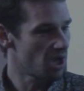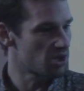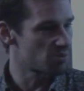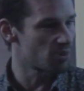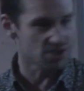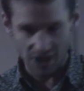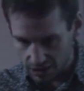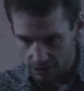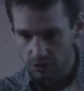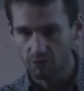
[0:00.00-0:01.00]
And somebody says, I
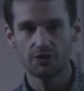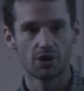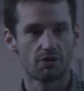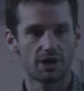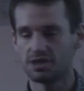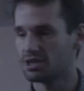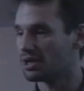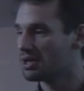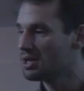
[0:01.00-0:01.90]
love your idea.